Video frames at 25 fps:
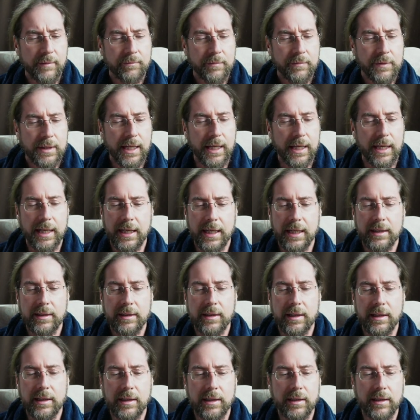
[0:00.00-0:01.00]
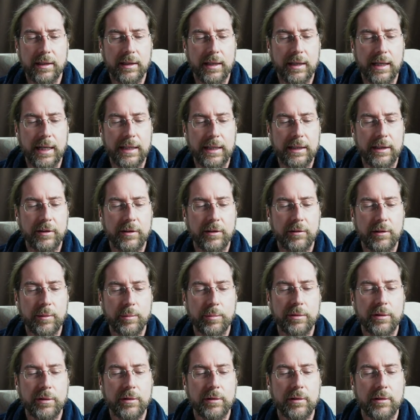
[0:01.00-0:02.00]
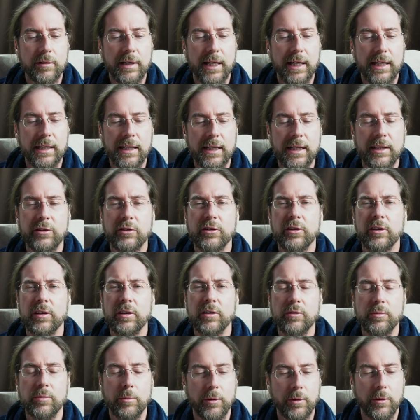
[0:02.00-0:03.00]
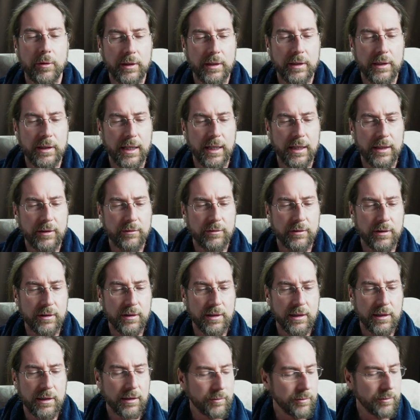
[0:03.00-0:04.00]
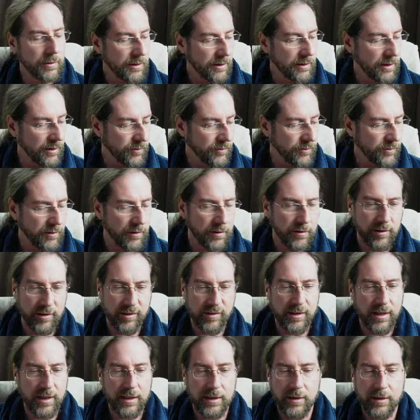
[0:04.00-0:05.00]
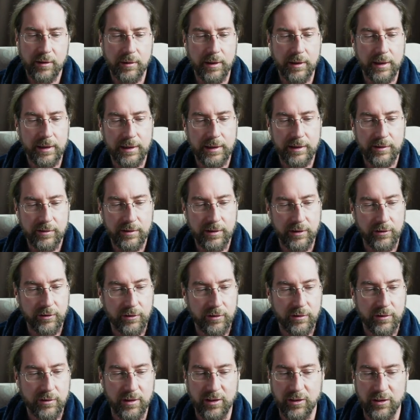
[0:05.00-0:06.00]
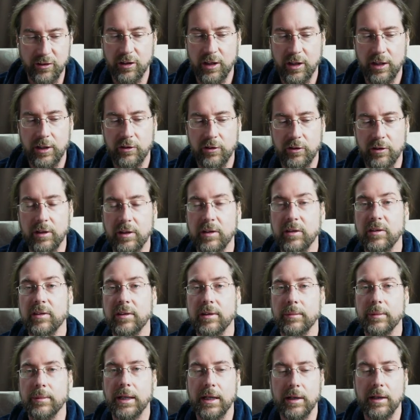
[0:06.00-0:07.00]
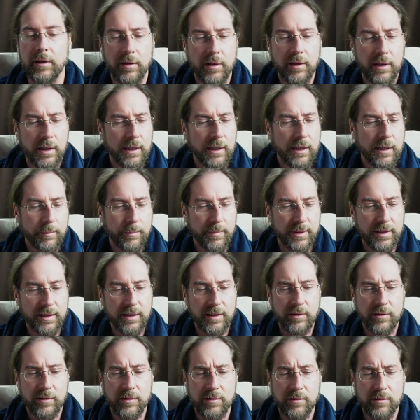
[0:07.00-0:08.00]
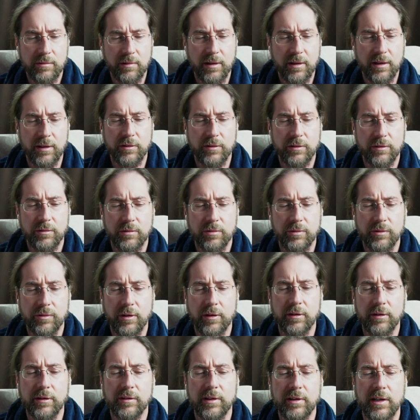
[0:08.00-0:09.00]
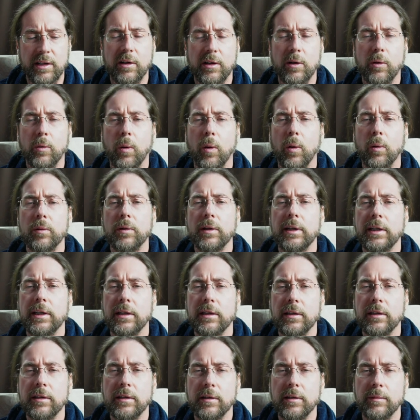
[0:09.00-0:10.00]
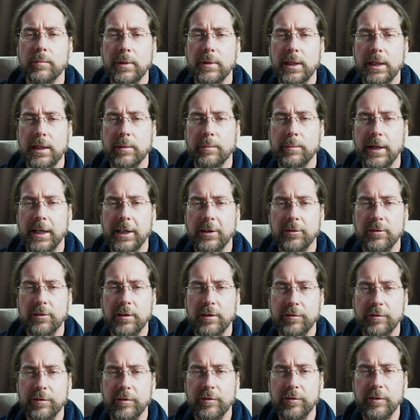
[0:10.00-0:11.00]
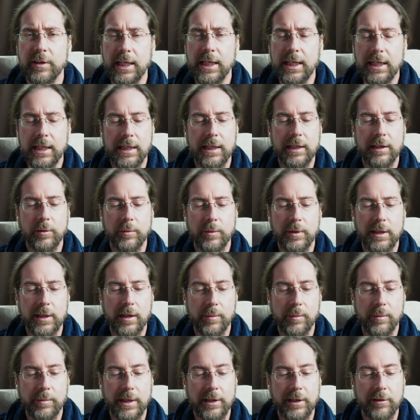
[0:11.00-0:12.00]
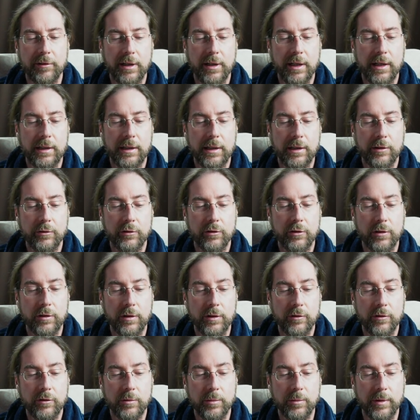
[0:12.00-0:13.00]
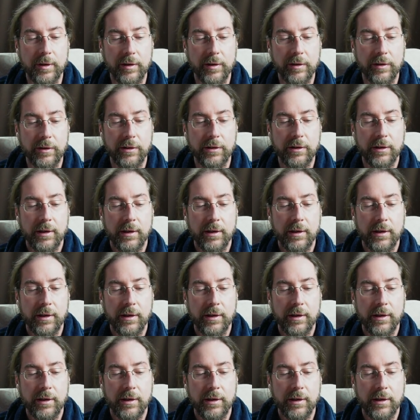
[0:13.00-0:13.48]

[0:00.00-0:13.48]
And uh, ID3 Pure cannot charge more than 100 kilowatt as far as I know, unless they, they changed it somehow. But that's as far as I know, only the, the middle battery, the 58 kilowatt hour battery can now charge with